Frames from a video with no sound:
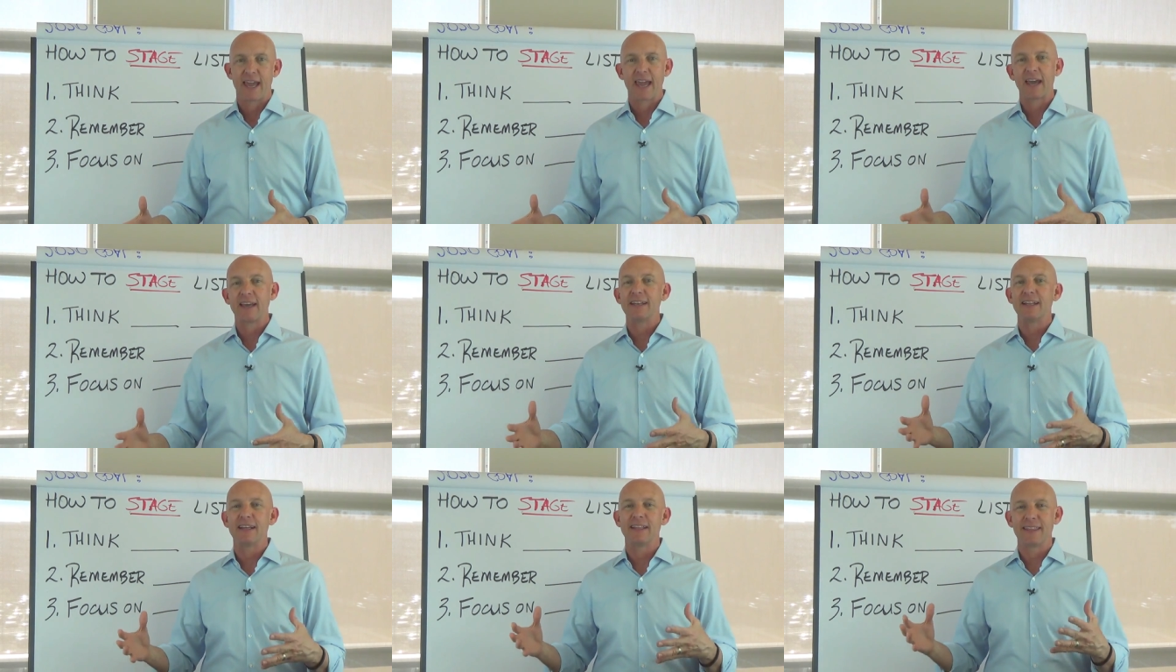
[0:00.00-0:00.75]

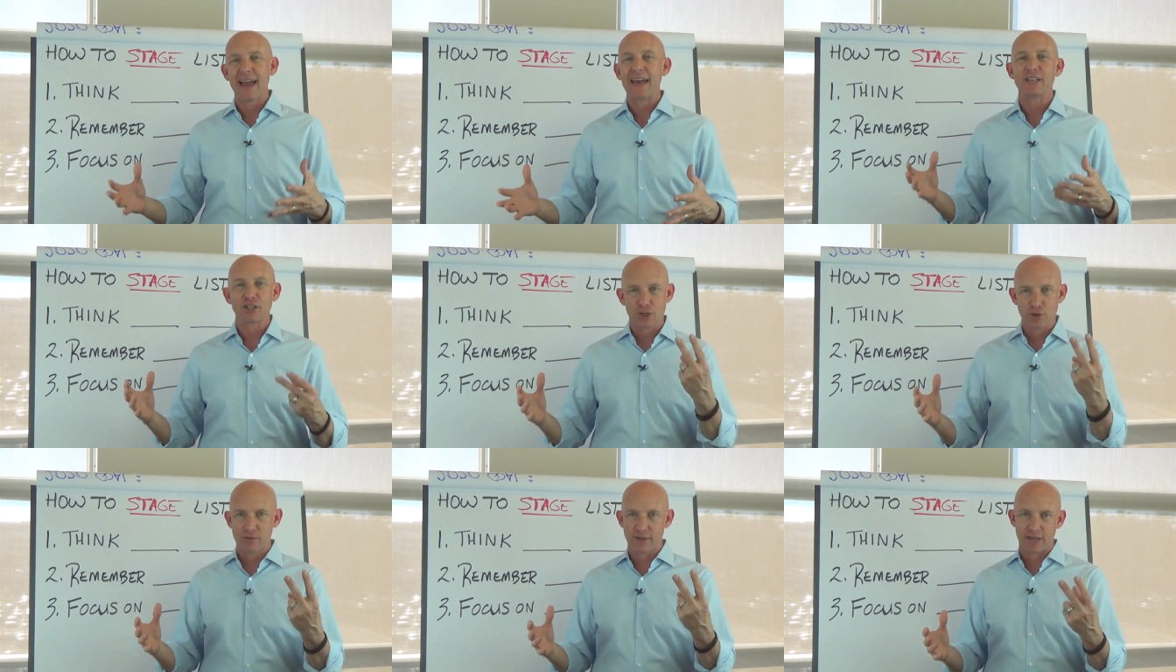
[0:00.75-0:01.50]
And that is
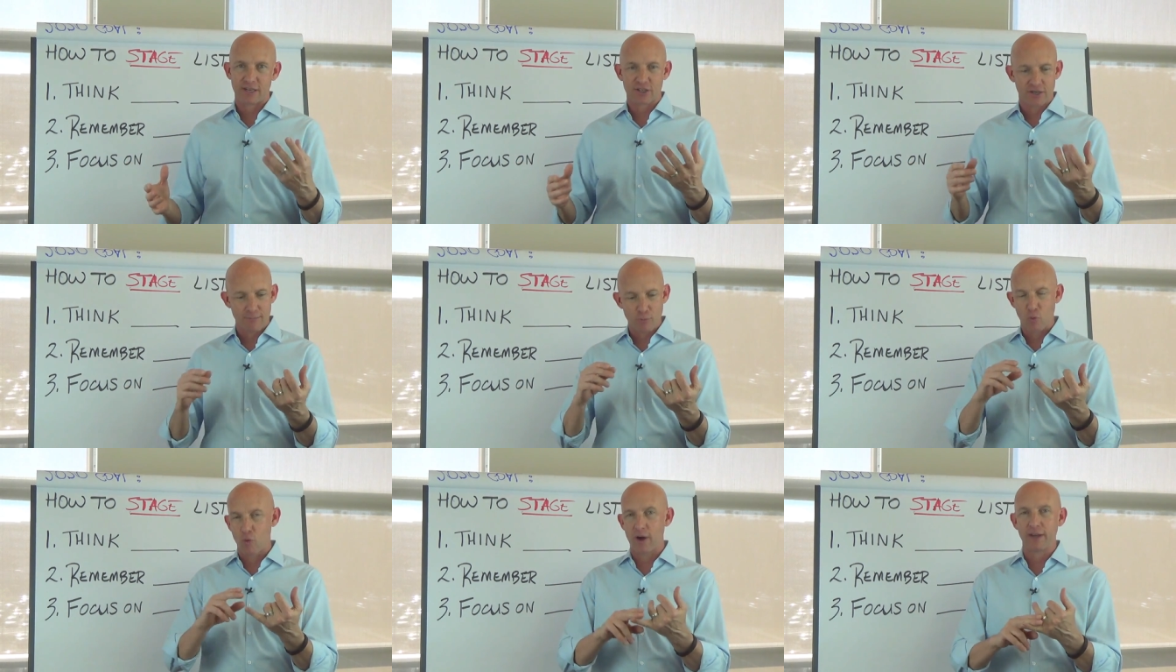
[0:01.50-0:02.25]
two things.
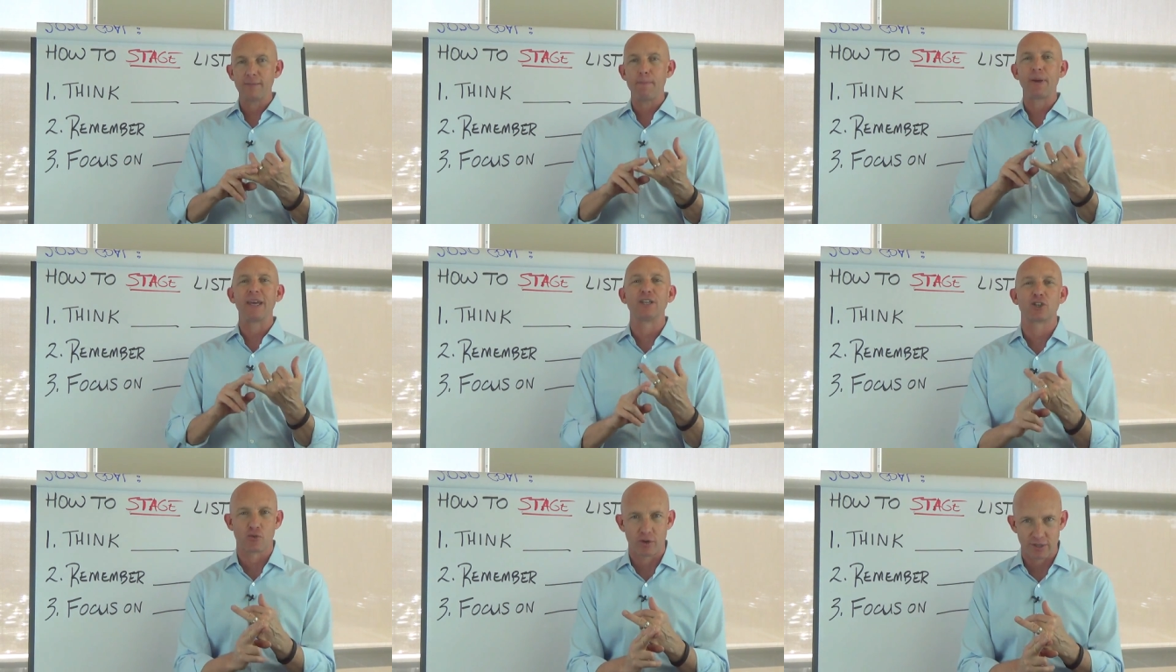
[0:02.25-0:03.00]
#1,
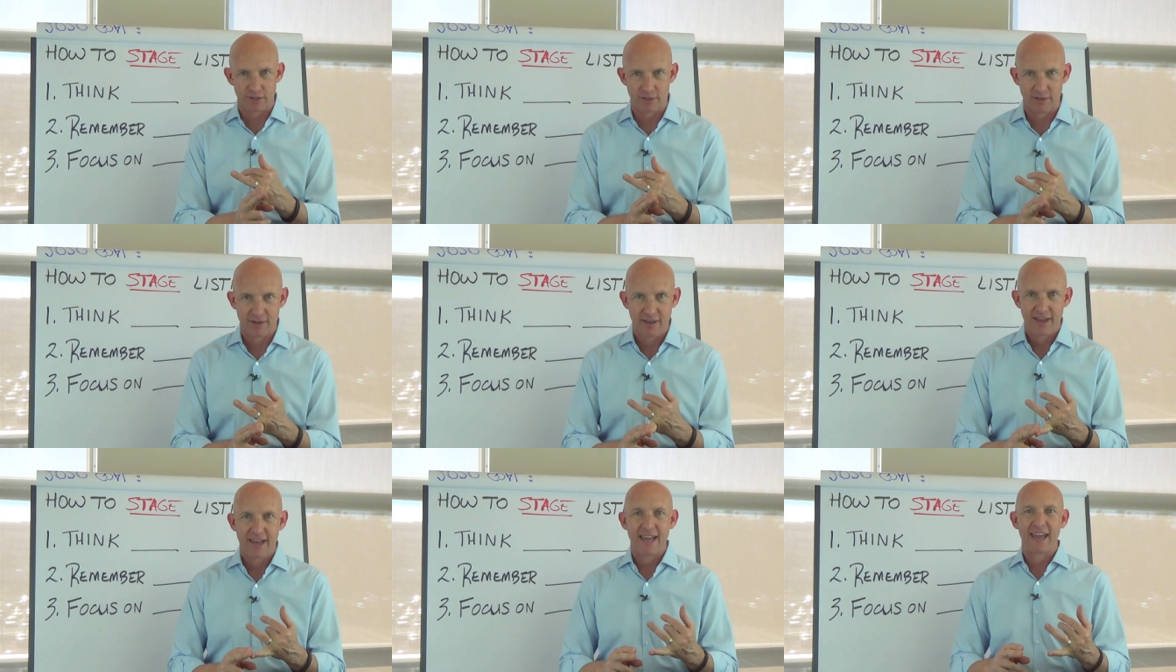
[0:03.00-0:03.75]
Pinterest,
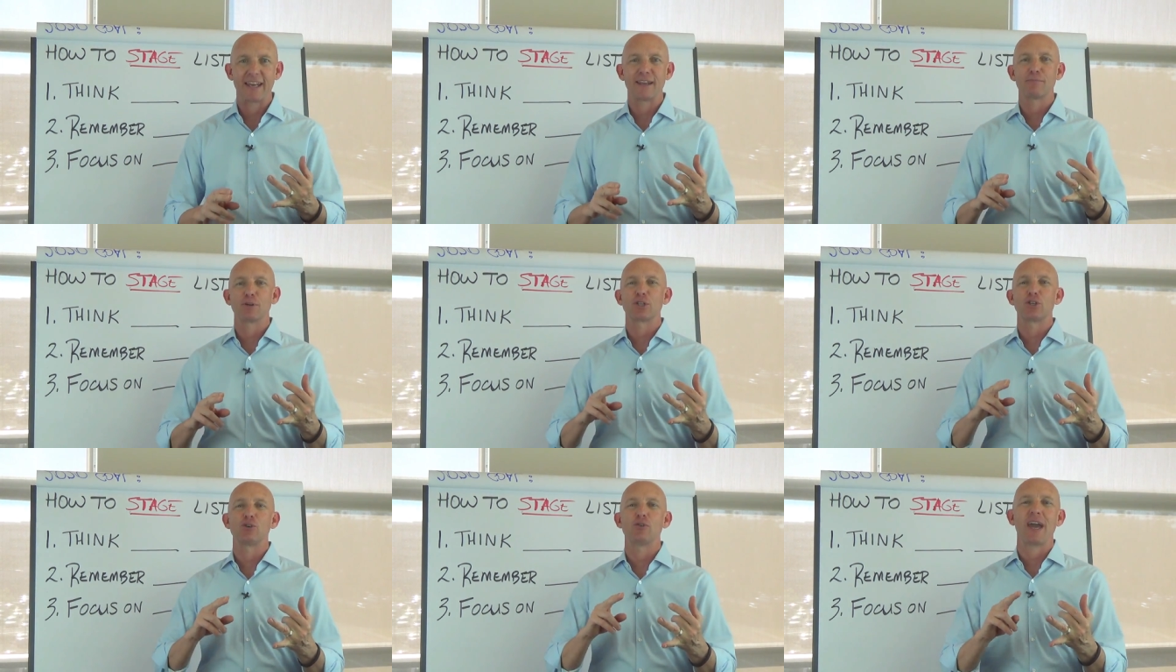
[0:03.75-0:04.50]
and
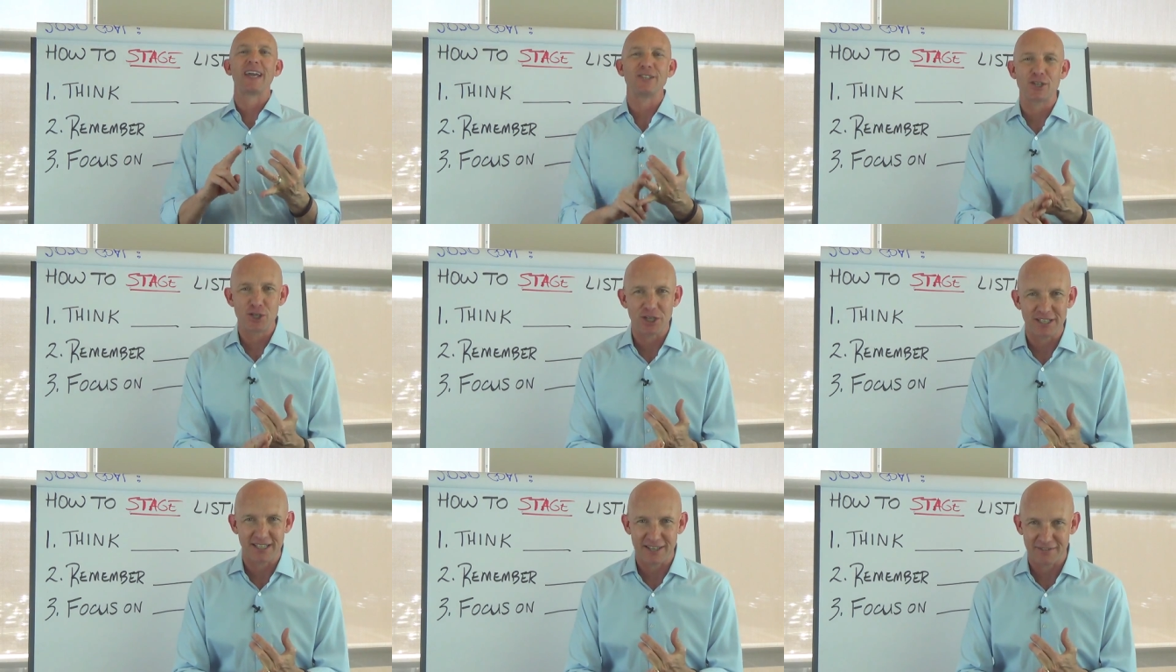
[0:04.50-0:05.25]
#2,
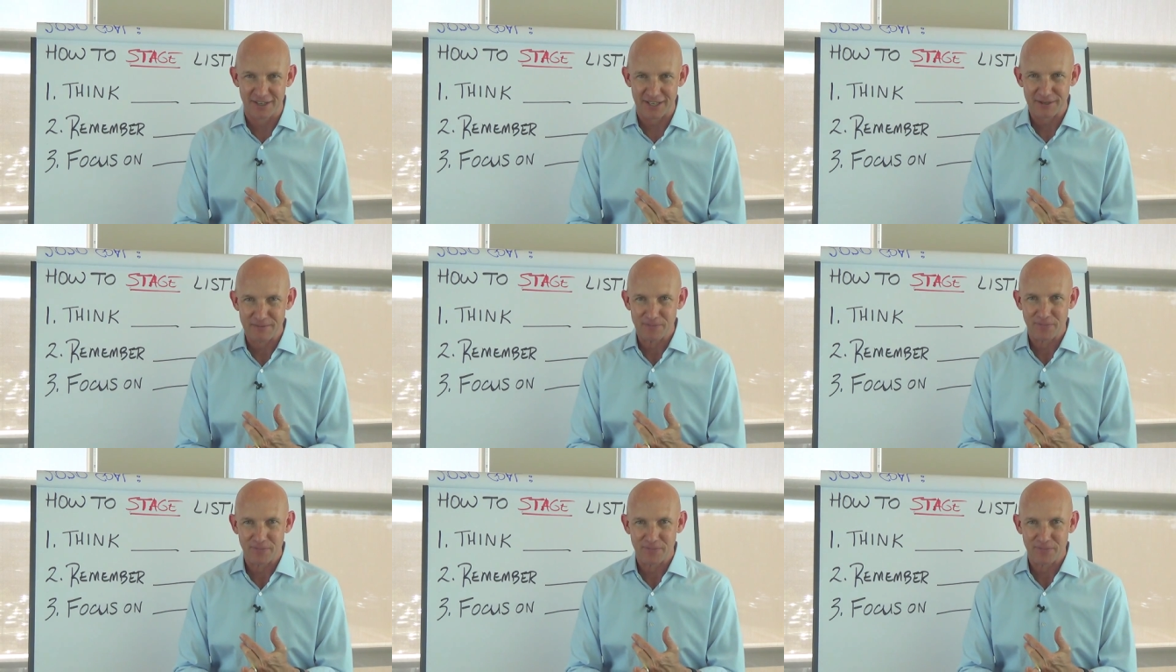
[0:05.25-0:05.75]
HGTV.